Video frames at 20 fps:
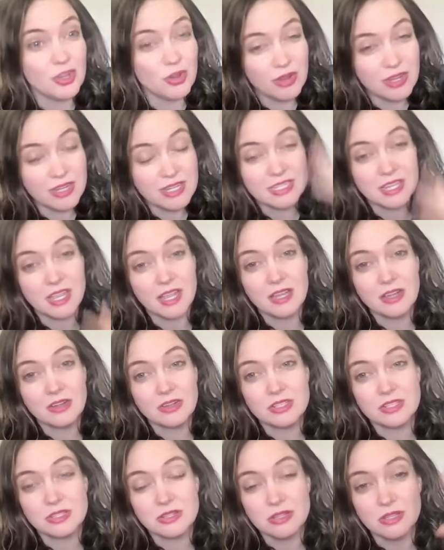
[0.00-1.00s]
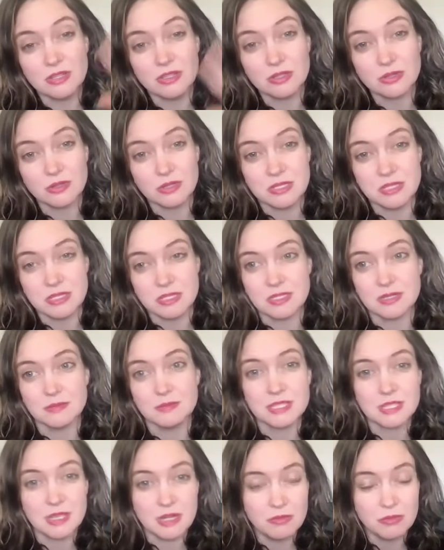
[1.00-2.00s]
your entire circulatory
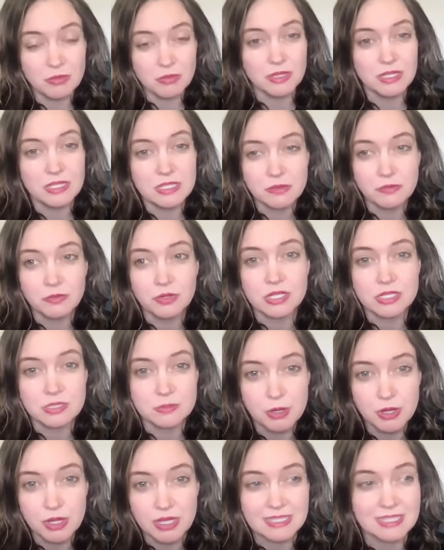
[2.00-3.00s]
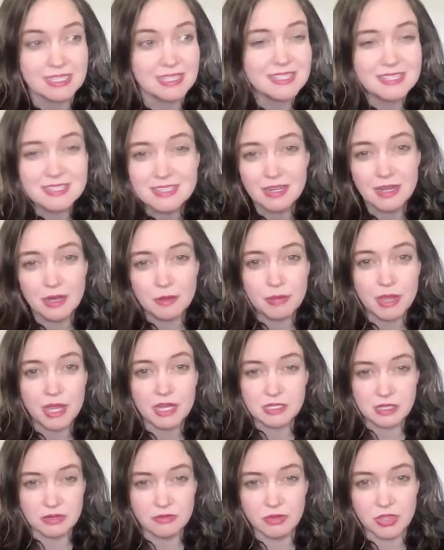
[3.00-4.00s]
system is going to have a really different experience. And this is going to
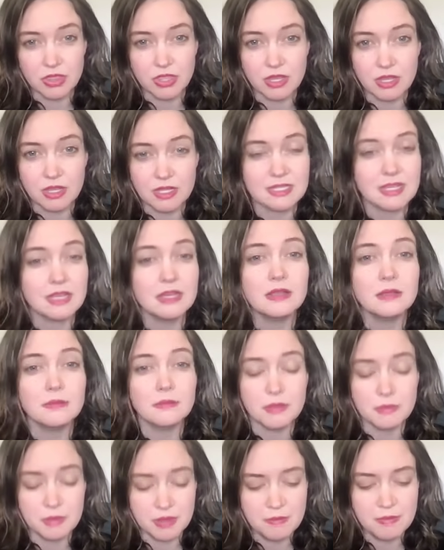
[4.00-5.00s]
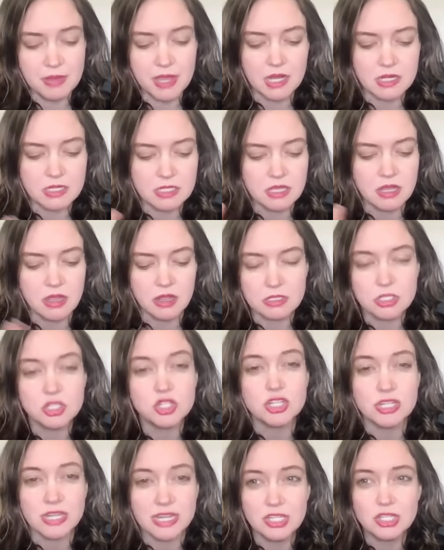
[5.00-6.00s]
impact everything. It's going to impact the
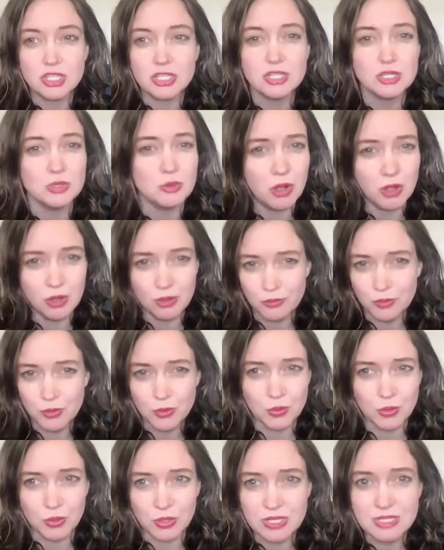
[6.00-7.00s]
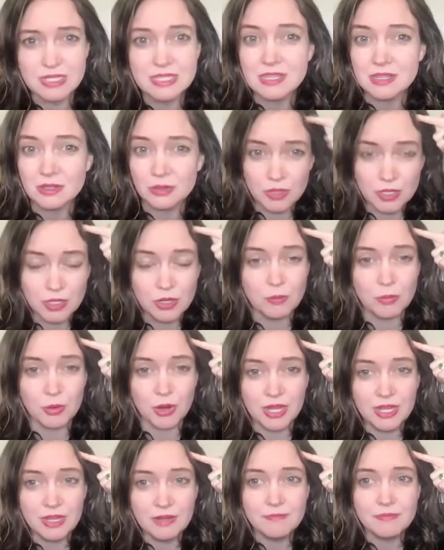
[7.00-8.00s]
oxygenation to all of your organs, including your
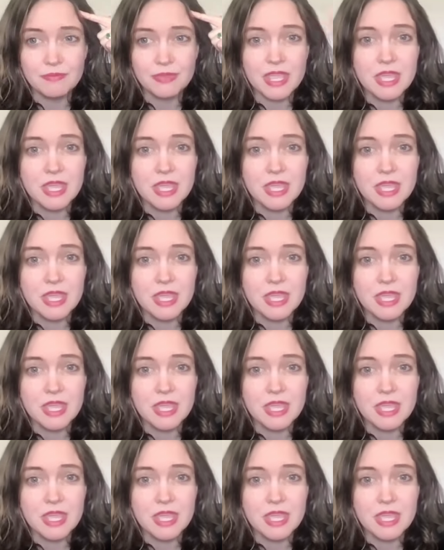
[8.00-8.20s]
brain.